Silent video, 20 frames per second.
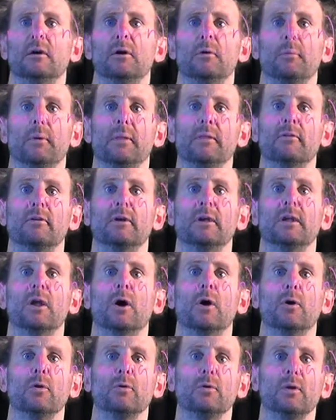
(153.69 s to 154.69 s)
when there are
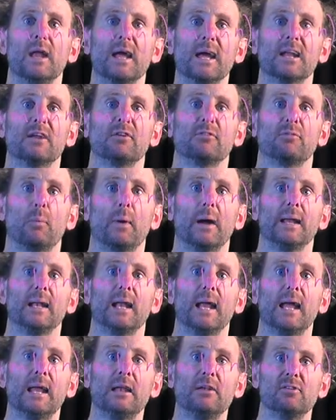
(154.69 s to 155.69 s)
no negative weight
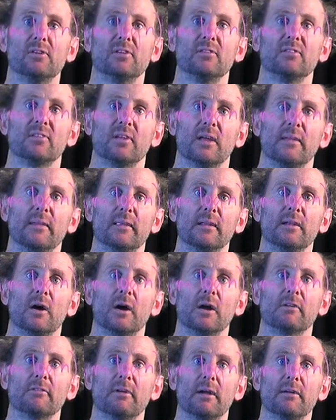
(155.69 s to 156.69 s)
edges in the
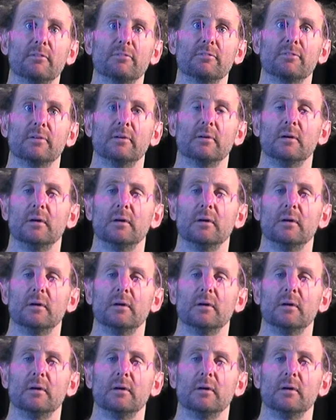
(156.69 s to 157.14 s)
digraph.